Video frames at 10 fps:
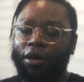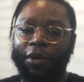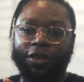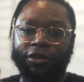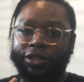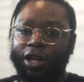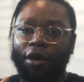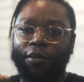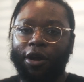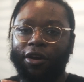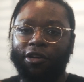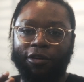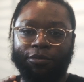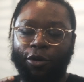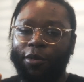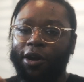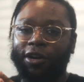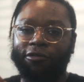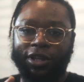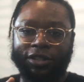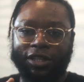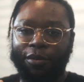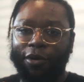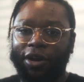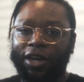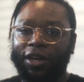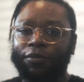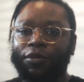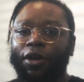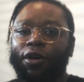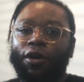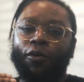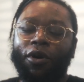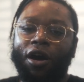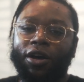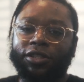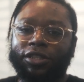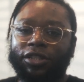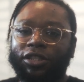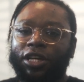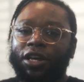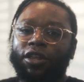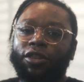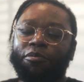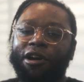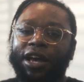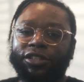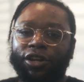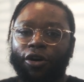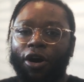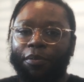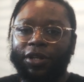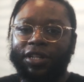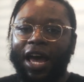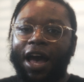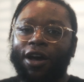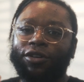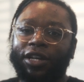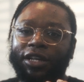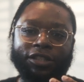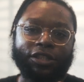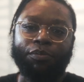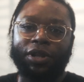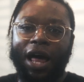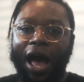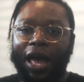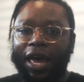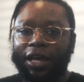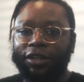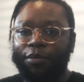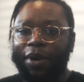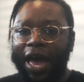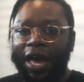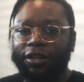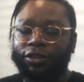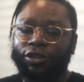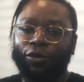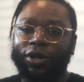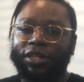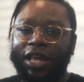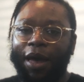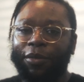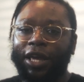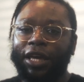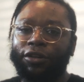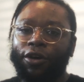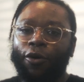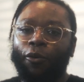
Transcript: about the stock market, crypto market, real estate market, what causes the price to go up and down is supply and demand. So, what does that mean?